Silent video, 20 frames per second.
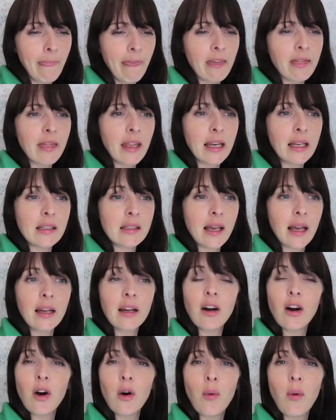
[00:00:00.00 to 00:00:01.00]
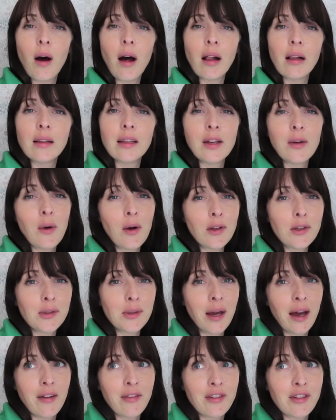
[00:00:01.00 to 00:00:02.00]
then it's like, oh well, you
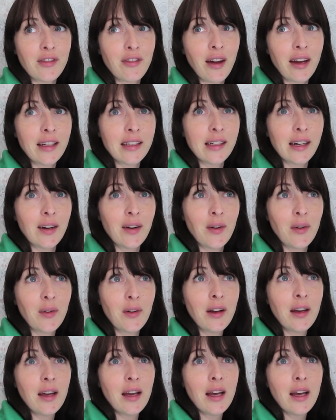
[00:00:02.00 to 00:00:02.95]
also have to find out